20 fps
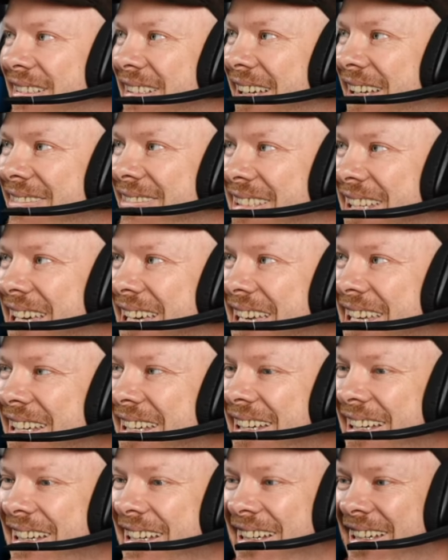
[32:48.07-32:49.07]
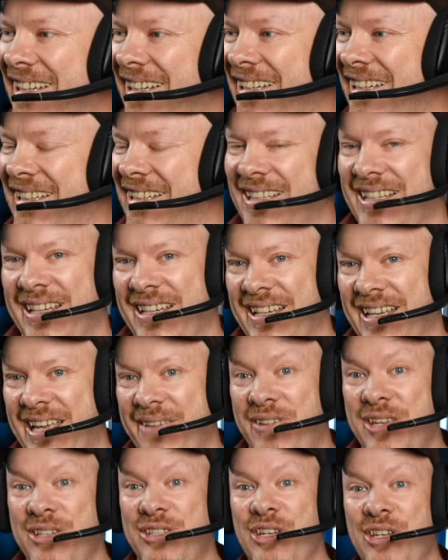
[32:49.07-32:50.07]
okay?
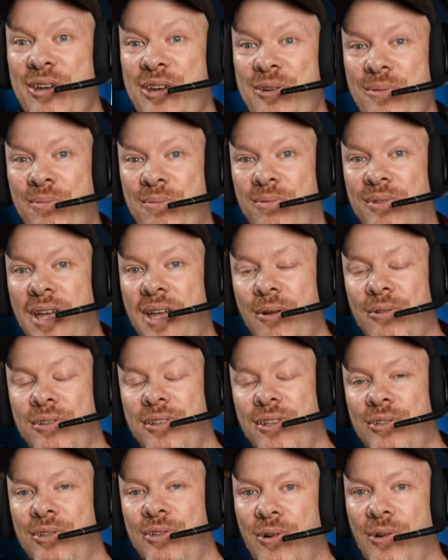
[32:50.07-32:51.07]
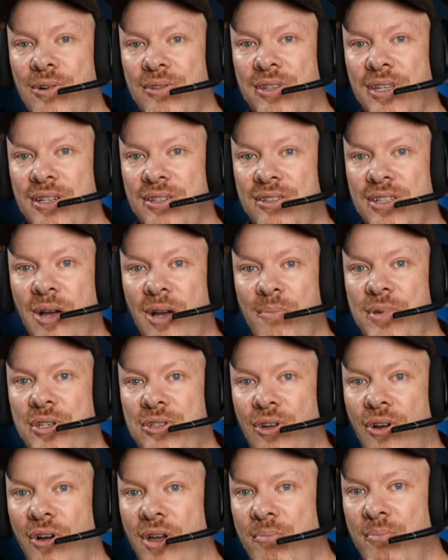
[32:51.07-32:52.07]
If you do go to the talk, then don't be
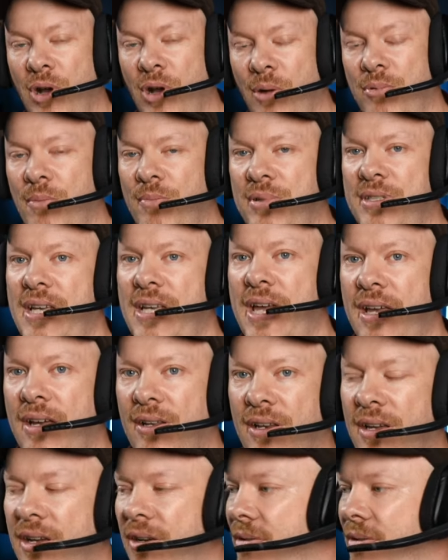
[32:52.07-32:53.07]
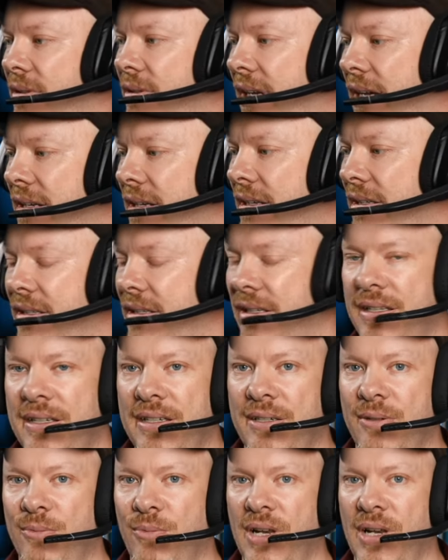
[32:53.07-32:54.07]
shy, pop up, say hello, and
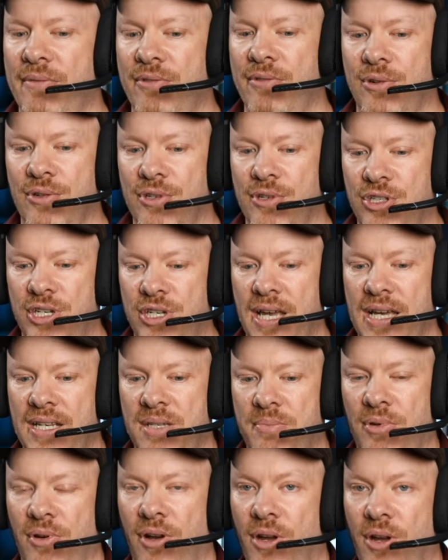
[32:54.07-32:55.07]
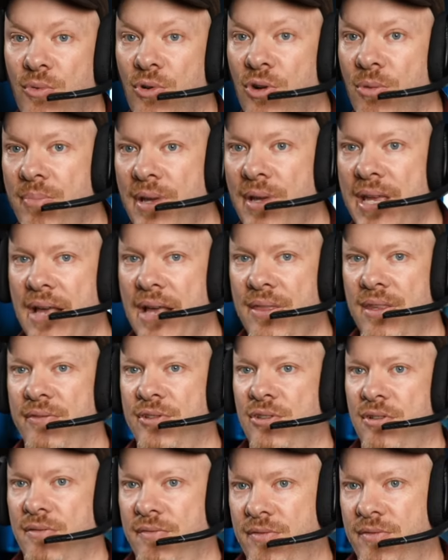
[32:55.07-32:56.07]
uh, we'll have a good chat. But I will be at the
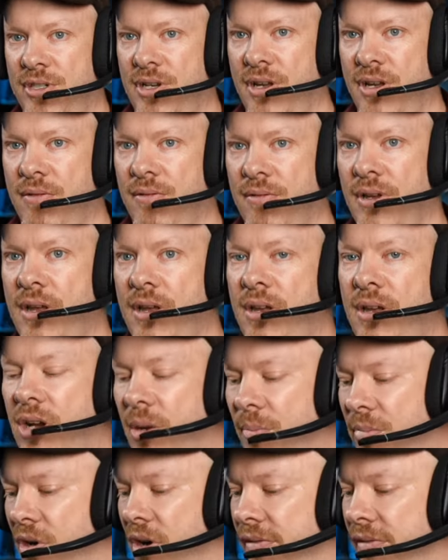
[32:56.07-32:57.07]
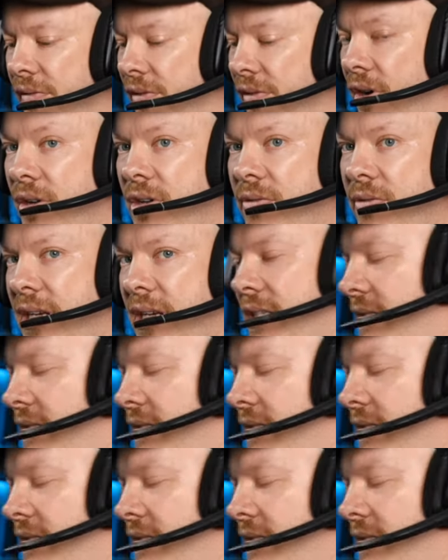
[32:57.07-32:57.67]
photography show on behalf of IRIX